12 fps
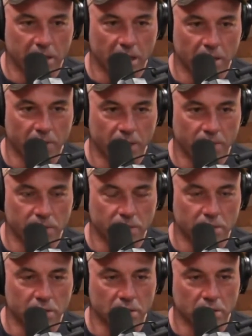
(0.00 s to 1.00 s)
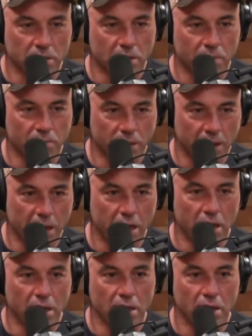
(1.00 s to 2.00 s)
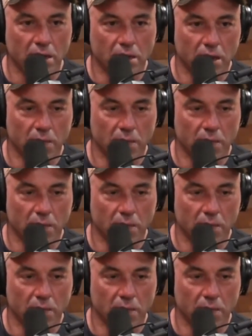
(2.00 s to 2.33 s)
getting people to complain and